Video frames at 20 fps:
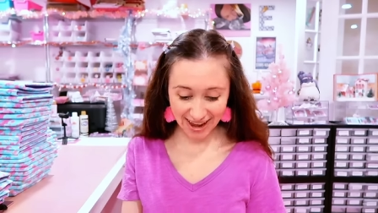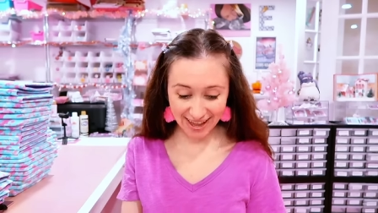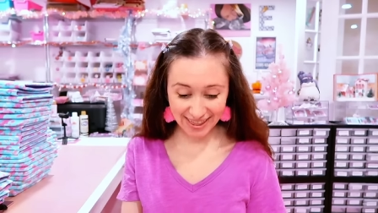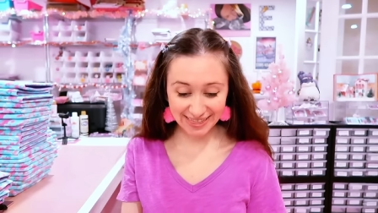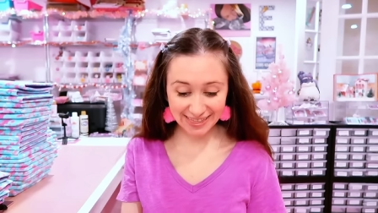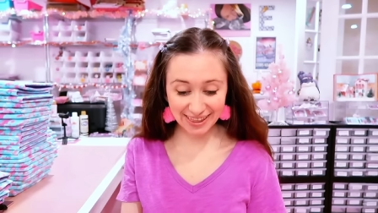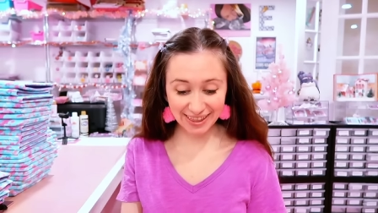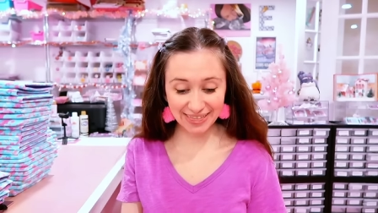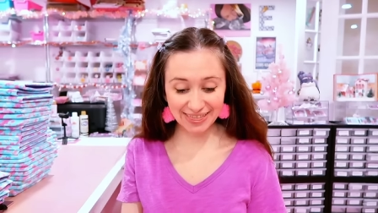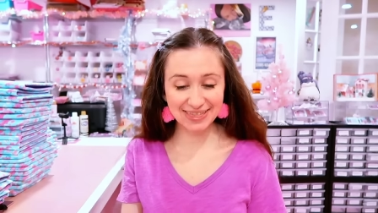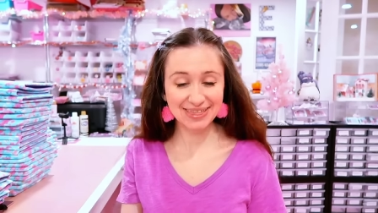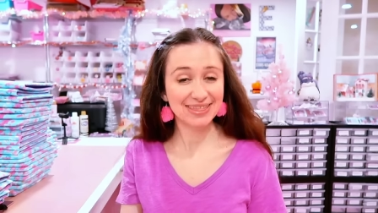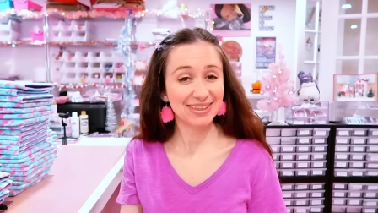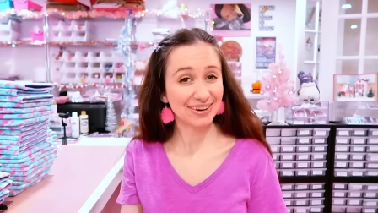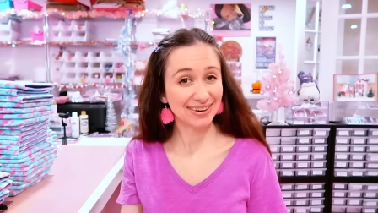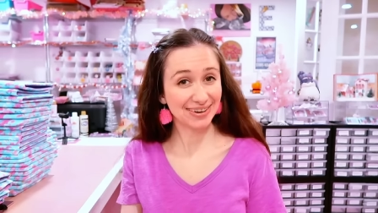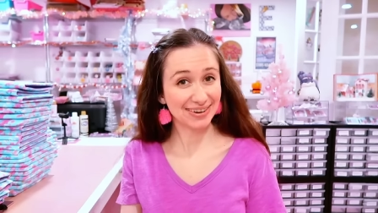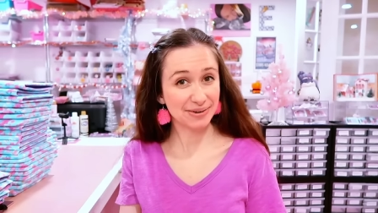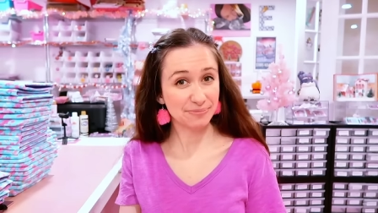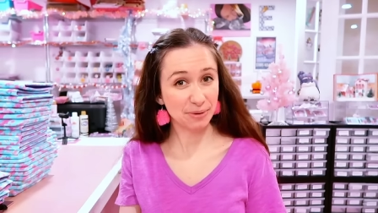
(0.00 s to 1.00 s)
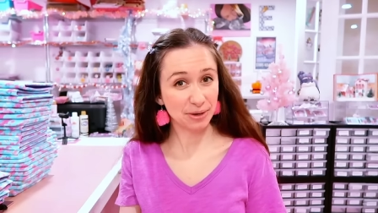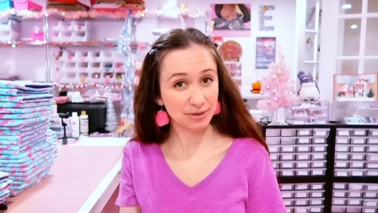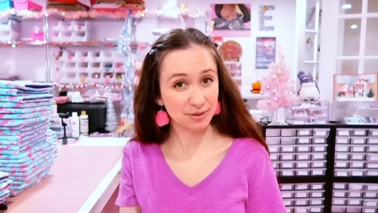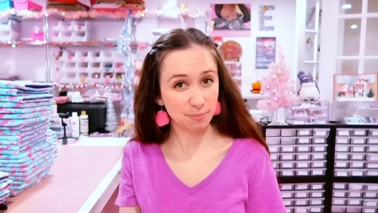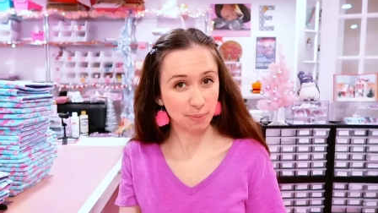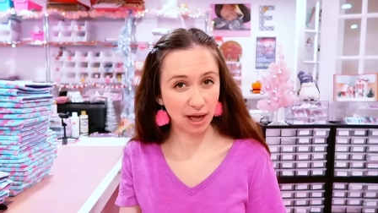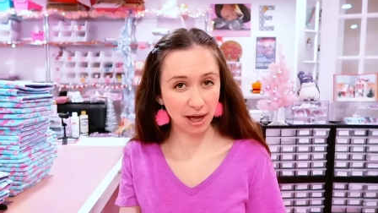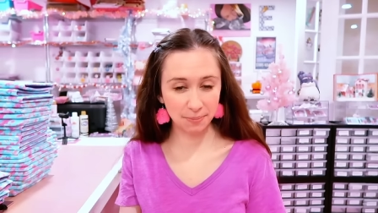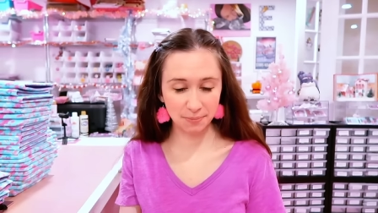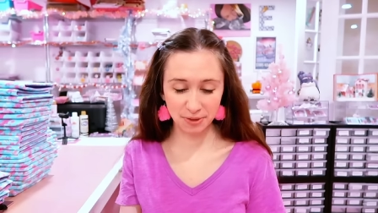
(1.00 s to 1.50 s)
And the third
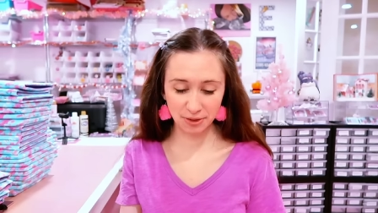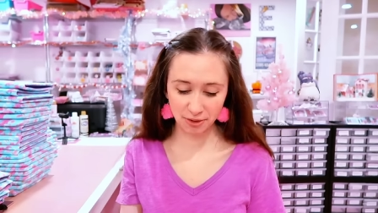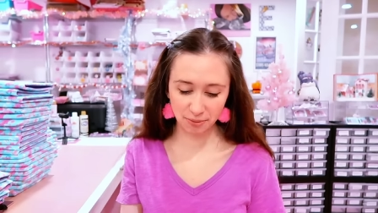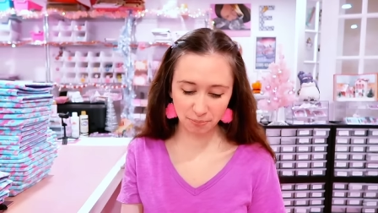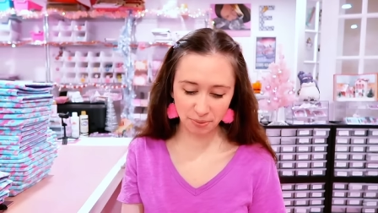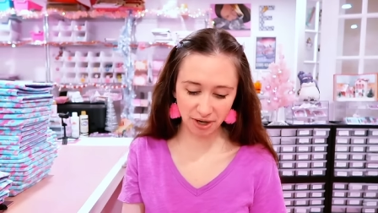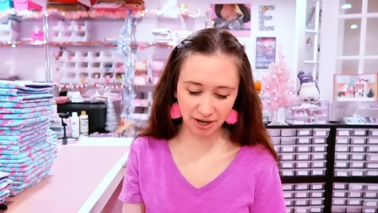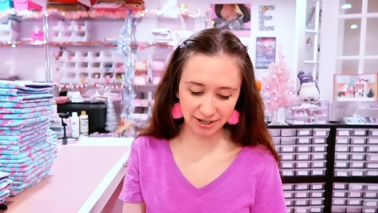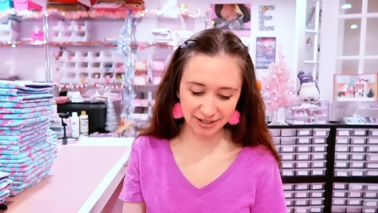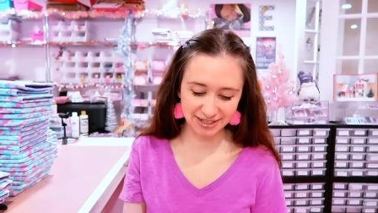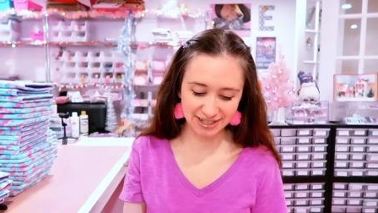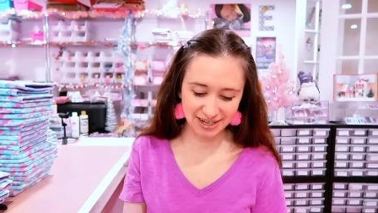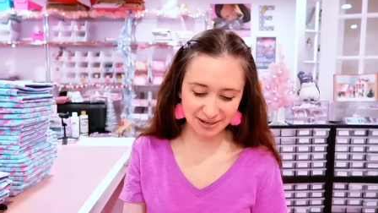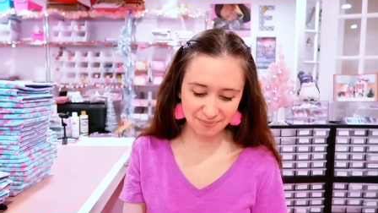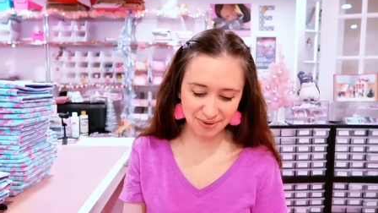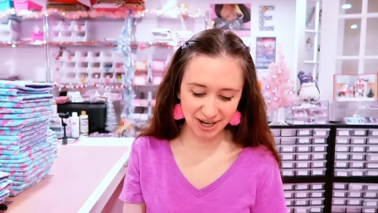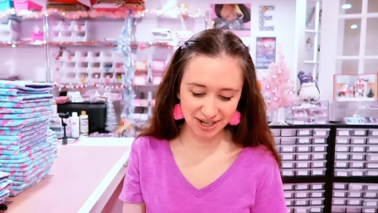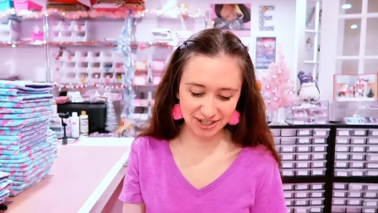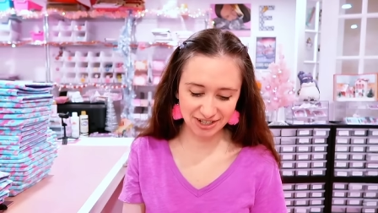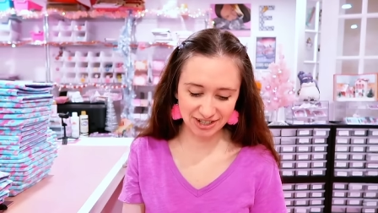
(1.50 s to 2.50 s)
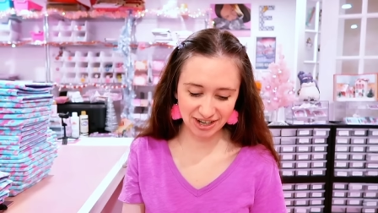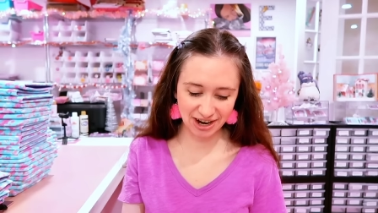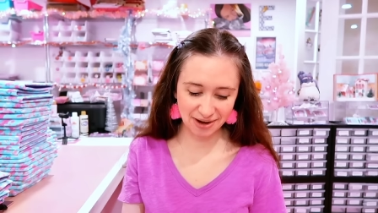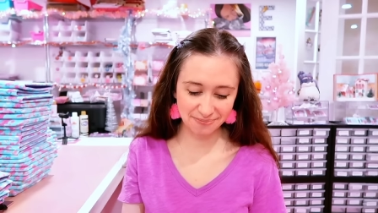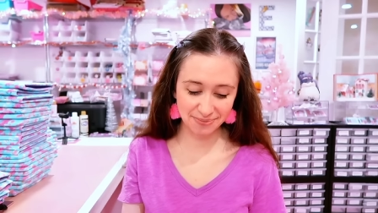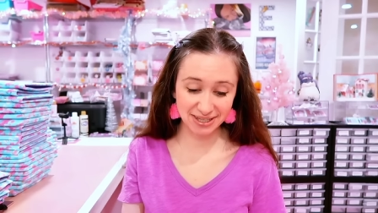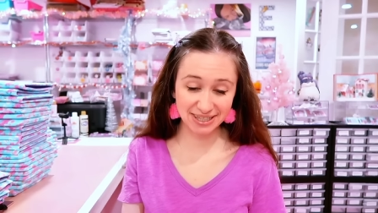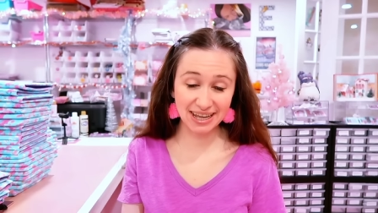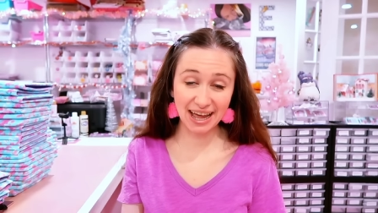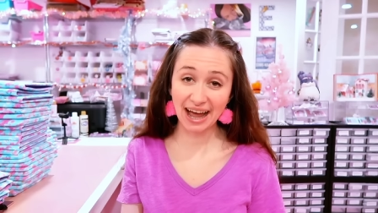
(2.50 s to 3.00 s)
most popular product in my
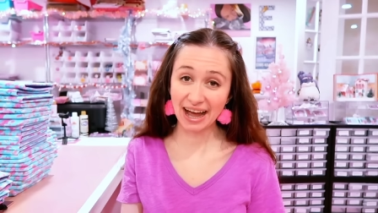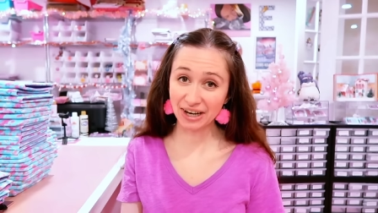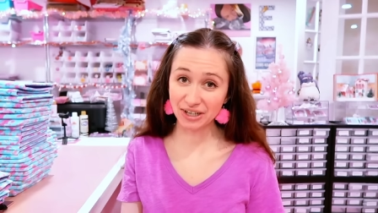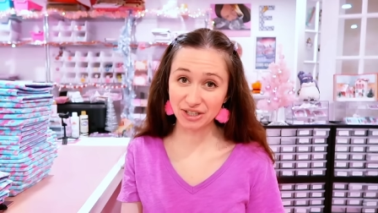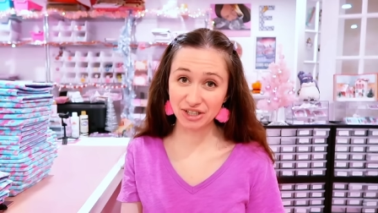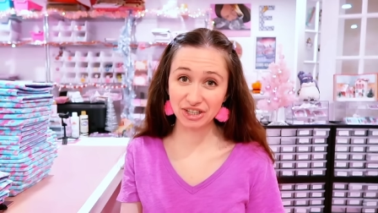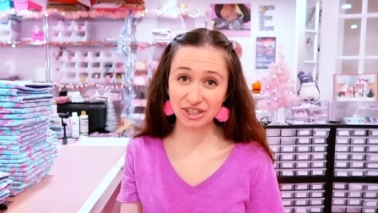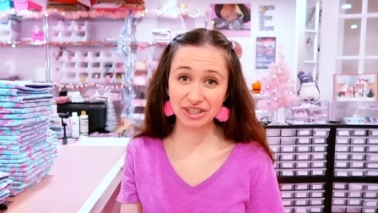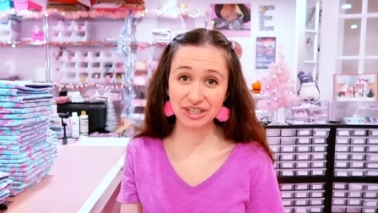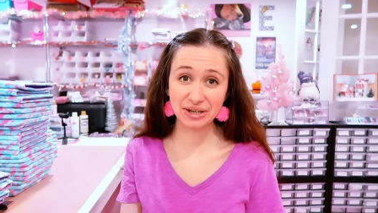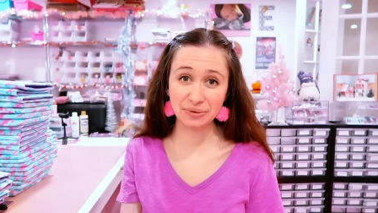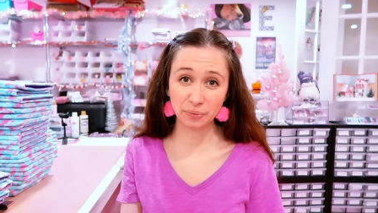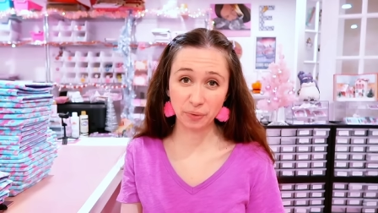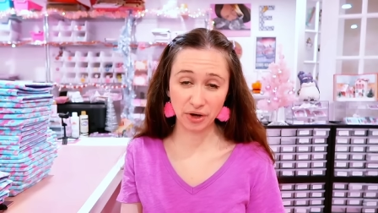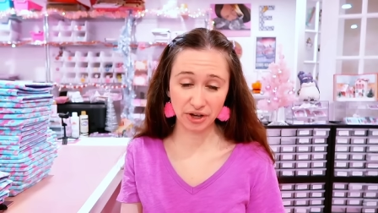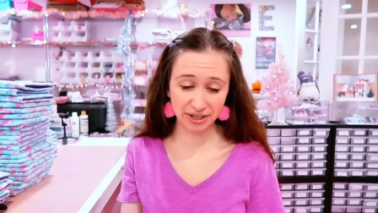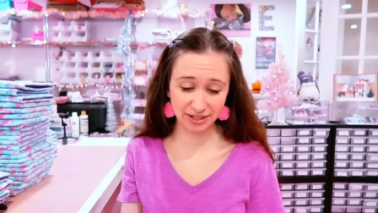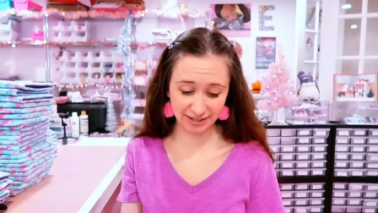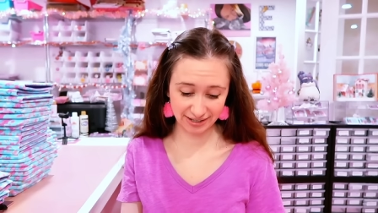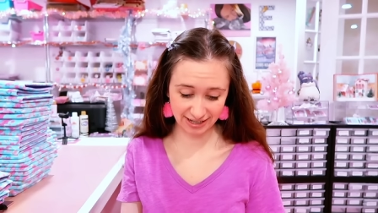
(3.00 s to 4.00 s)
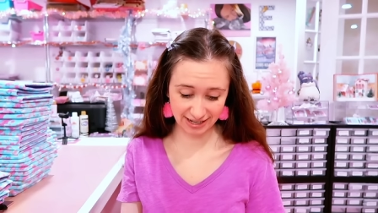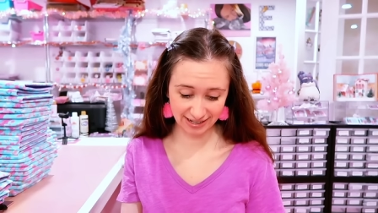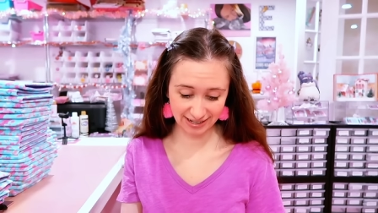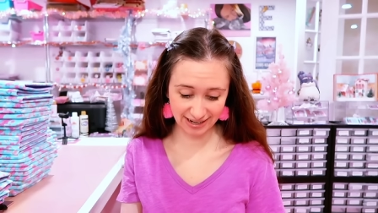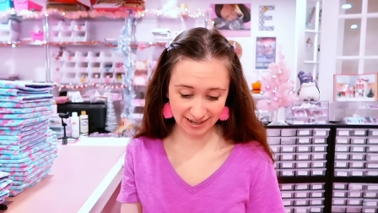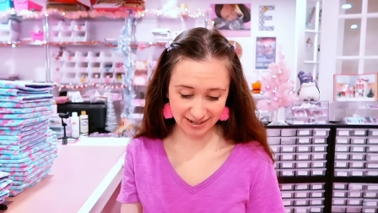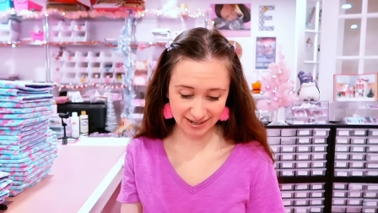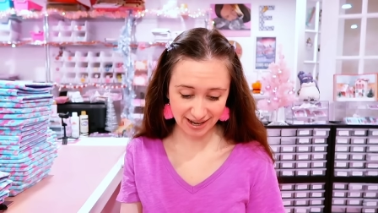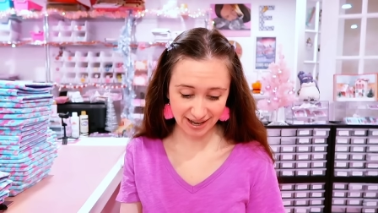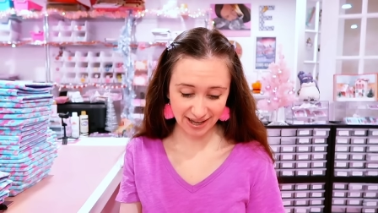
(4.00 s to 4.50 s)
shop is actually one that I,